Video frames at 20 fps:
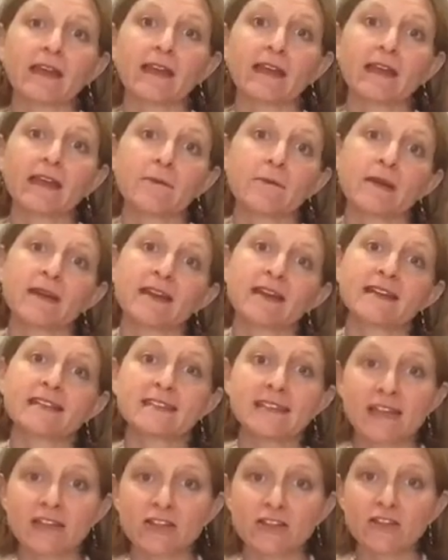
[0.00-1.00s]
can be an
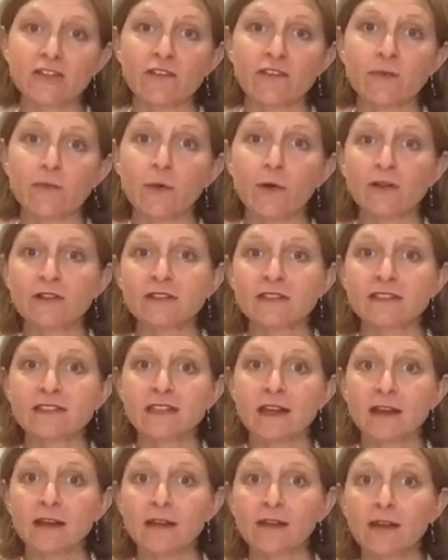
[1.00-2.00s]
extension of the boxes
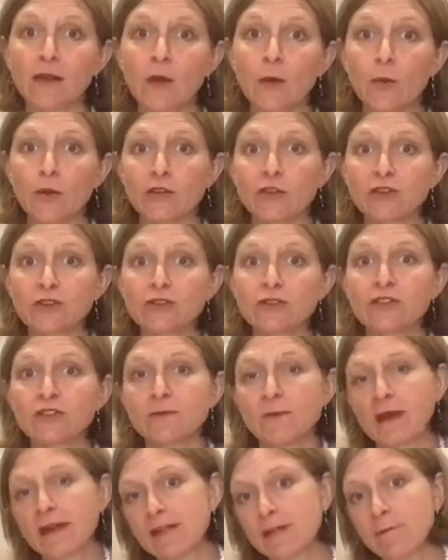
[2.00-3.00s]
that we do to
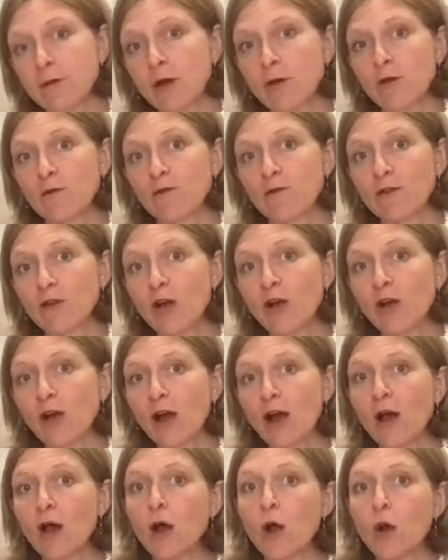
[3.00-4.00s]
make them go on for
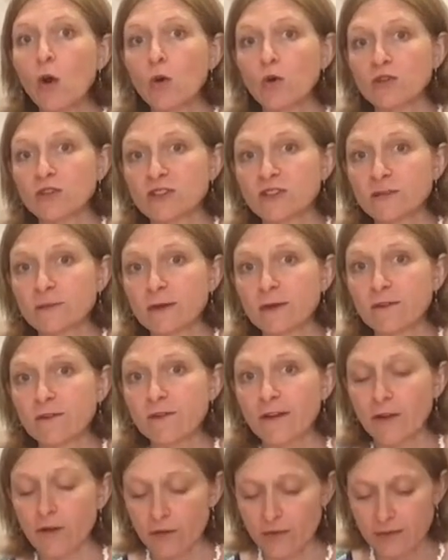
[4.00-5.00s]
longer, or just a bit of
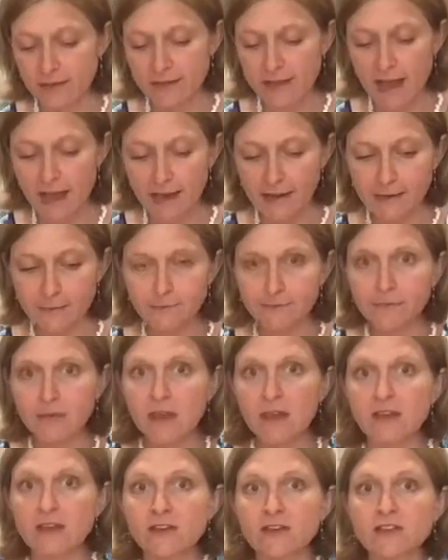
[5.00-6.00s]
fun on the side.
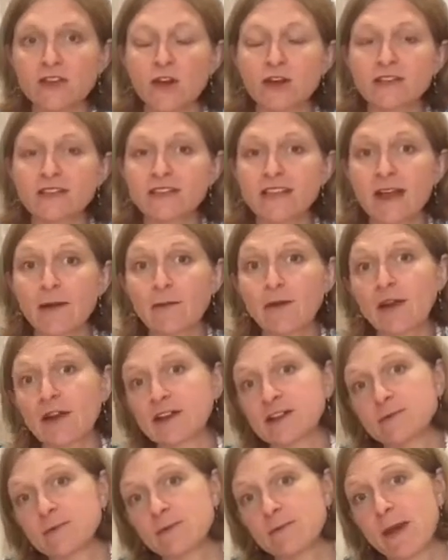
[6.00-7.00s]
So today we're
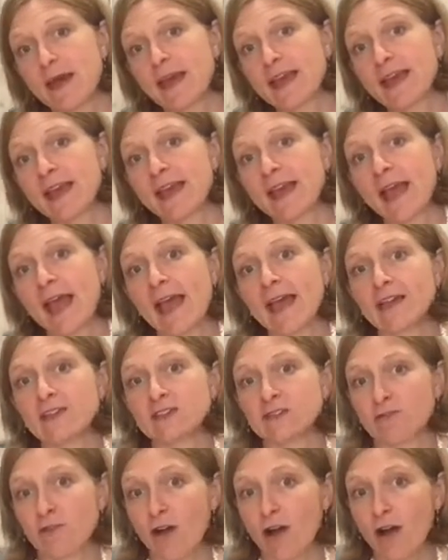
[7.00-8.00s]
going to be making a
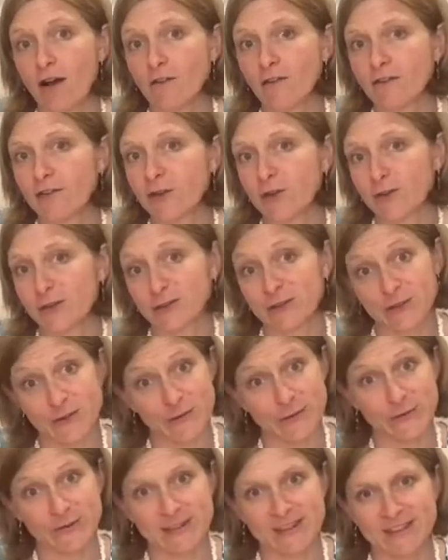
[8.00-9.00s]
giraffe, because
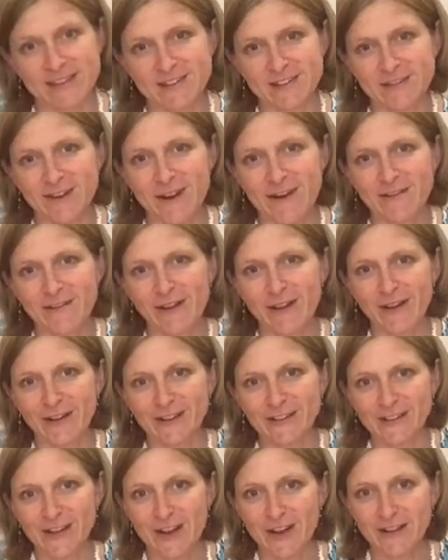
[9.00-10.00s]
who said giraffe
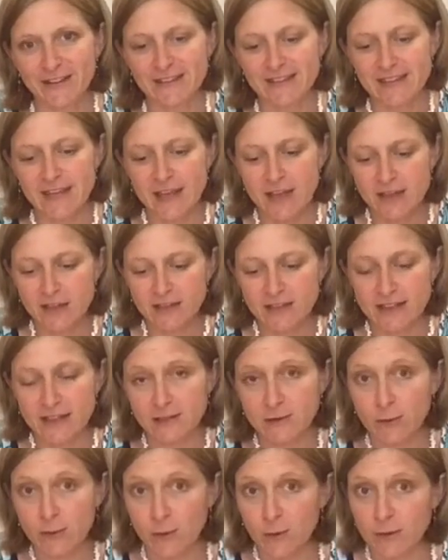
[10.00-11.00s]
can't dance? So
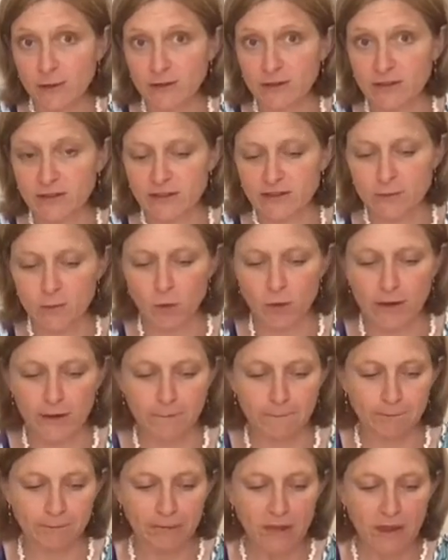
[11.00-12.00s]
that's what we'll be doing this morning.